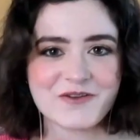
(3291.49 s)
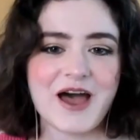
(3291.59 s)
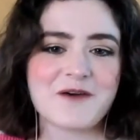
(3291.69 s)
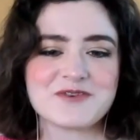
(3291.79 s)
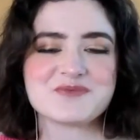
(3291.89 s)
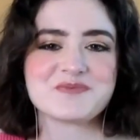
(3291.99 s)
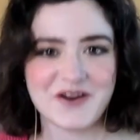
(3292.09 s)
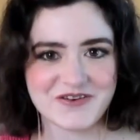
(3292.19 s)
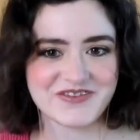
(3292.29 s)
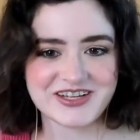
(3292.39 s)
That was
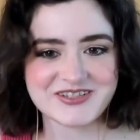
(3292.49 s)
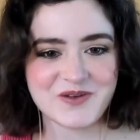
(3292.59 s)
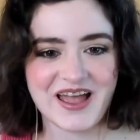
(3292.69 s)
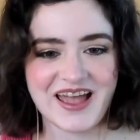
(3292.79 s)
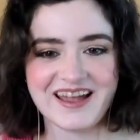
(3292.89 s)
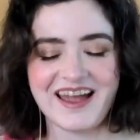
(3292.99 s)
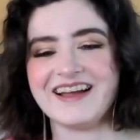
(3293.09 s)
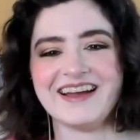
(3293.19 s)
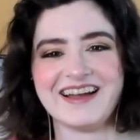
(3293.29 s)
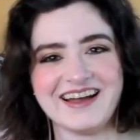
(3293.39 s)
perfect way.
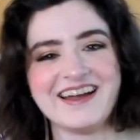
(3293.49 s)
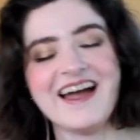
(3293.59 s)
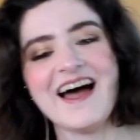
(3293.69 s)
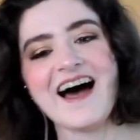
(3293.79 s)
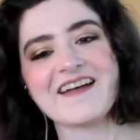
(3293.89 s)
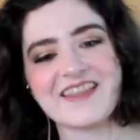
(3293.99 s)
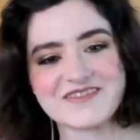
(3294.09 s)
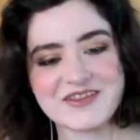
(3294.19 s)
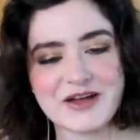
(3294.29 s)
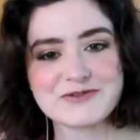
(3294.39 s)
I loved
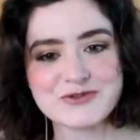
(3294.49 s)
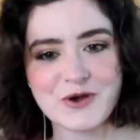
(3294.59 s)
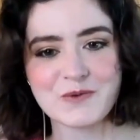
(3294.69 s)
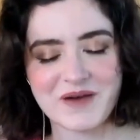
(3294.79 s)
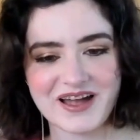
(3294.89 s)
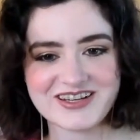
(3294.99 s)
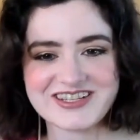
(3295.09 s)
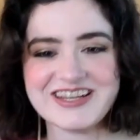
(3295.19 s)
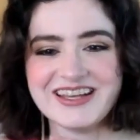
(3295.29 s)
that so much.